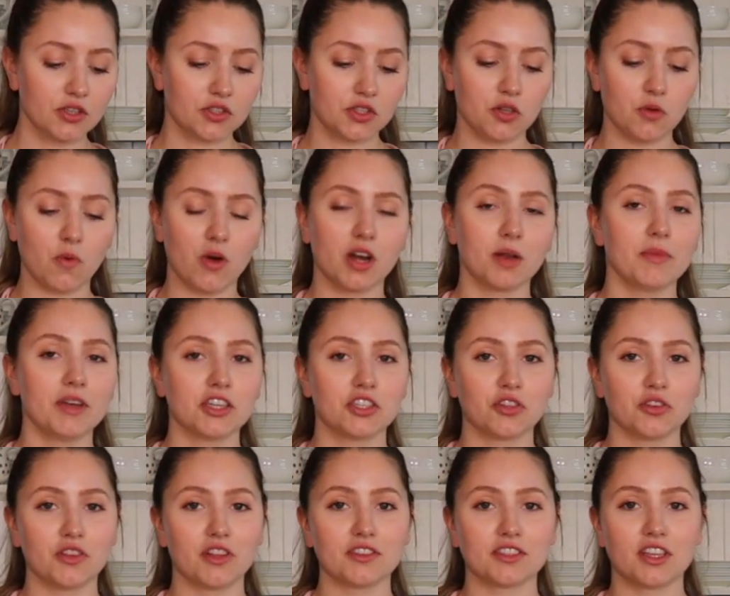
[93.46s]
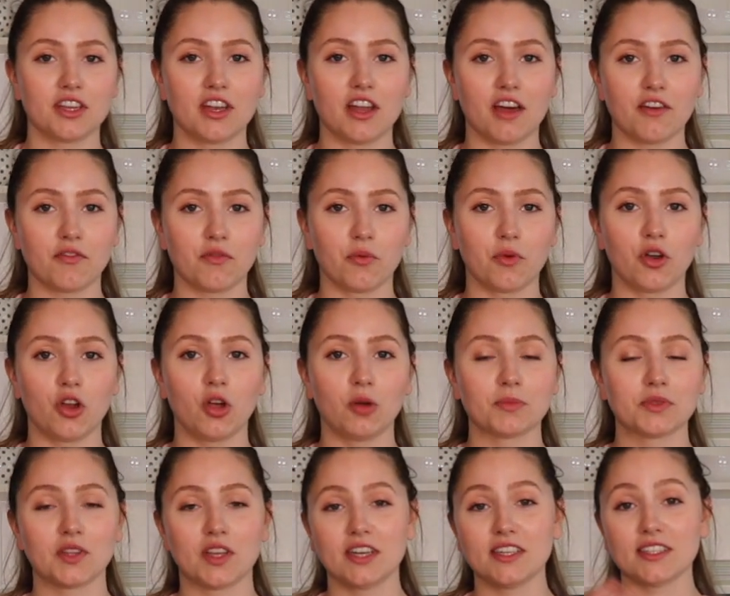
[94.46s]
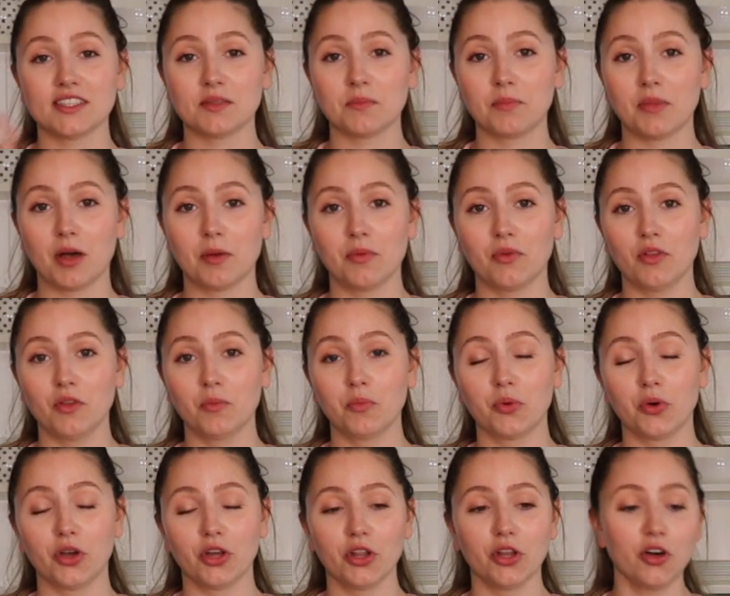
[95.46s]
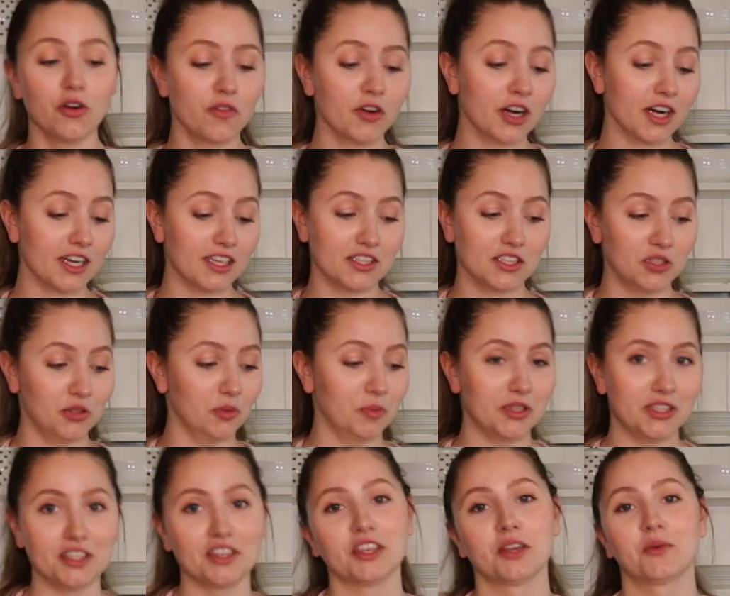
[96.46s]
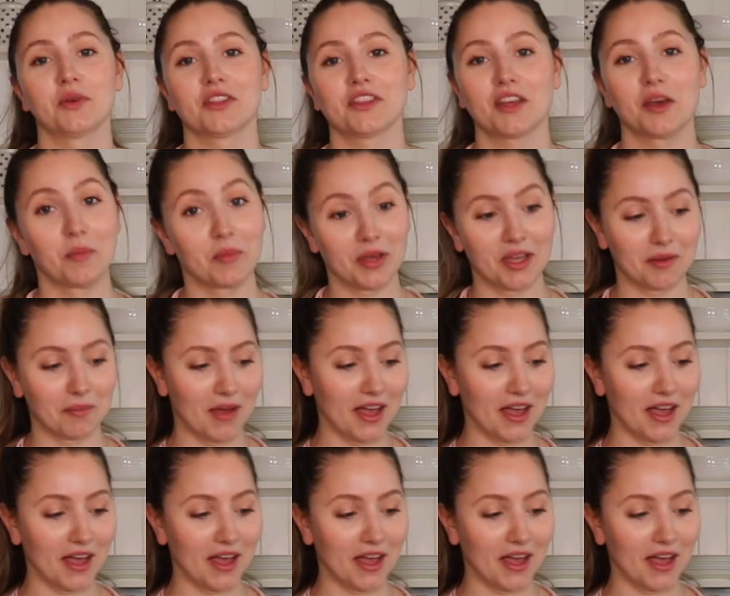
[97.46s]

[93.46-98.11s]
So you wanna make sure there's enough room so that it doesn't bubble and boil over, because you'll be dealing with a big